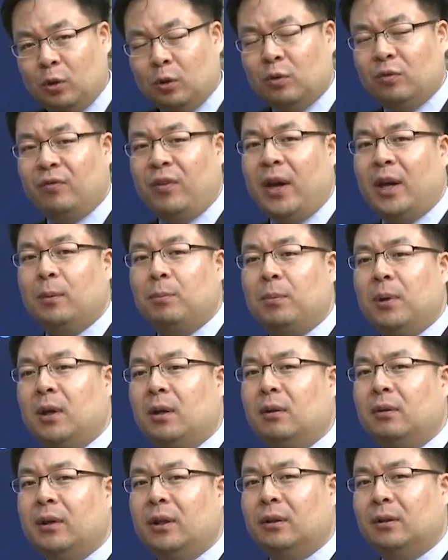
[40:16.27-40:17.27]
fake
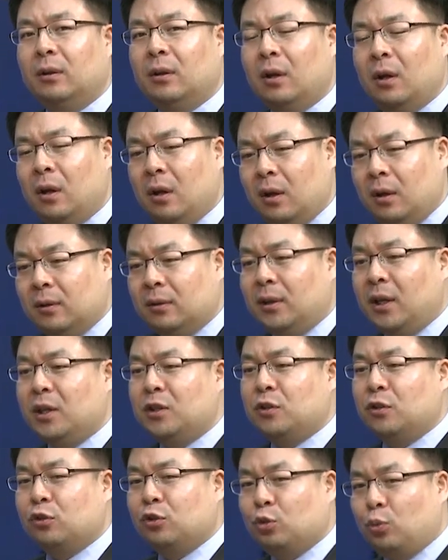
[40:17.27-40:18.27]
pill, and they just